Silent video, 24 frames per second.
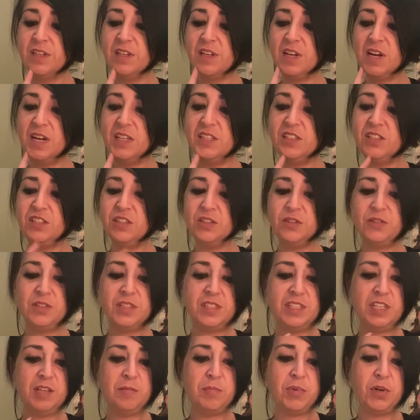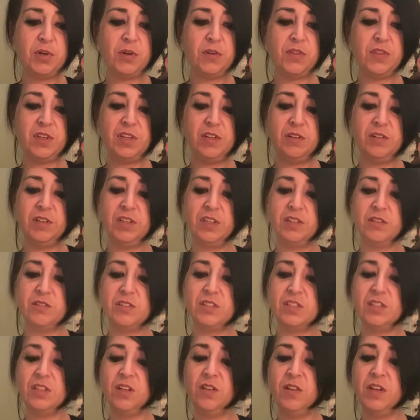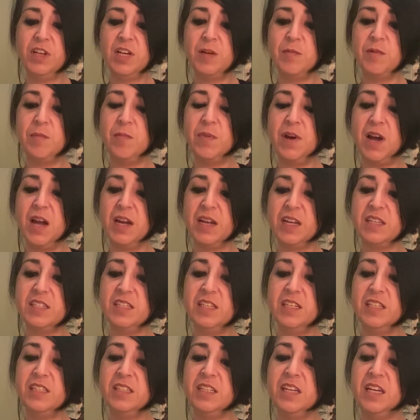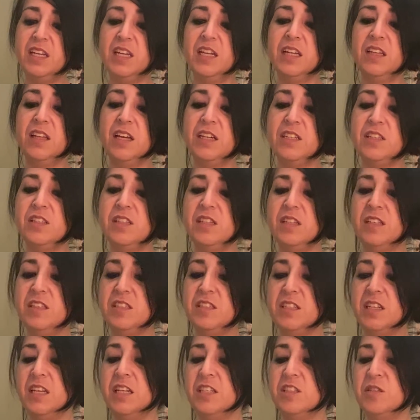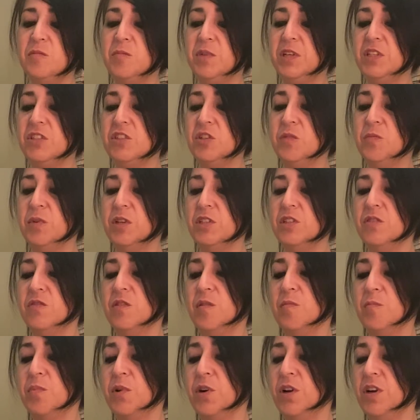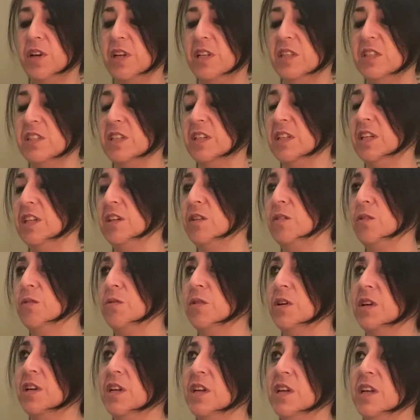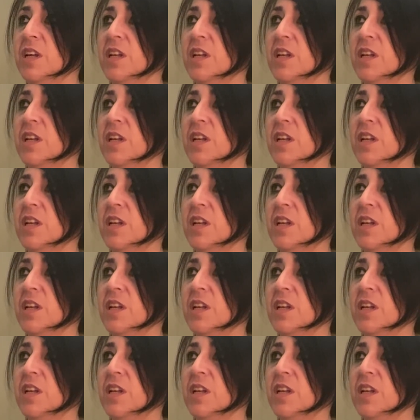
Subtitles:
I do see both of you, slowly coming back because it is getting like, it's getting to be too much of a burden to,